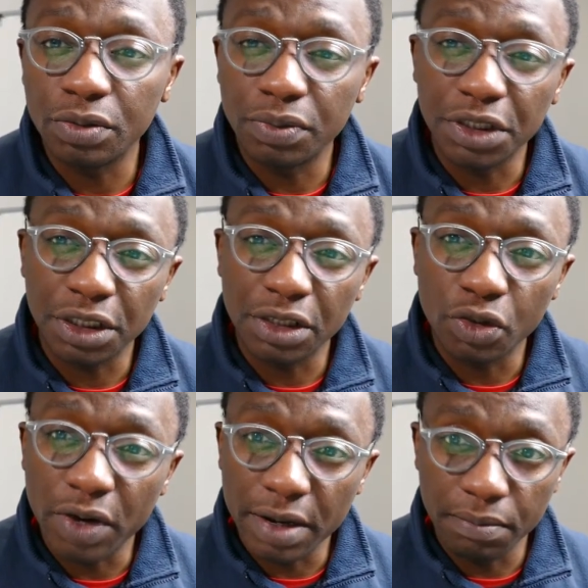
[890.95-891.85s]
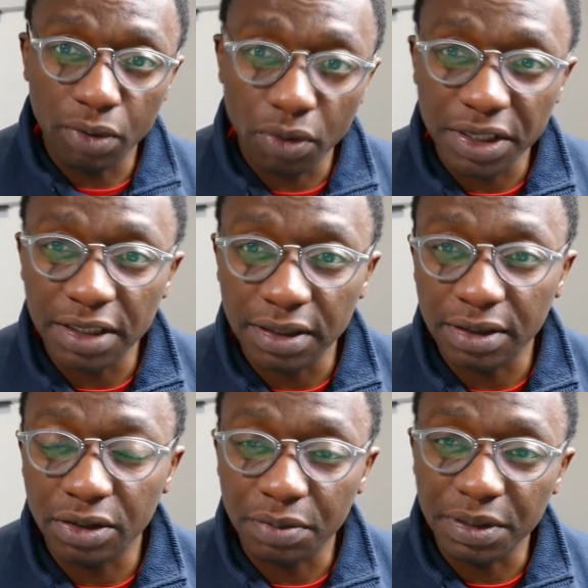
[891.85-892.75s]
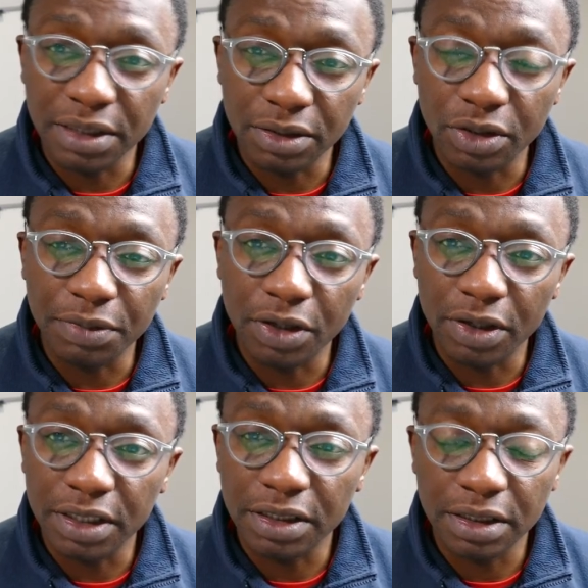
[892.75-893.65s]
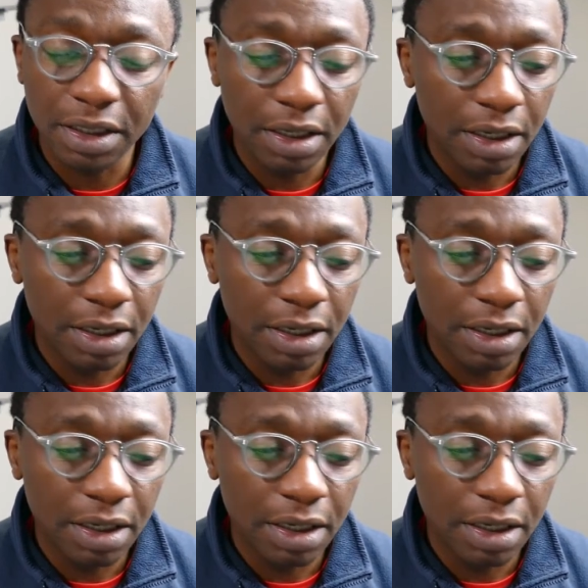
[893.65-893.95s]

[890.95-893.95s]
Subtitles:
which are your employees, to be honest.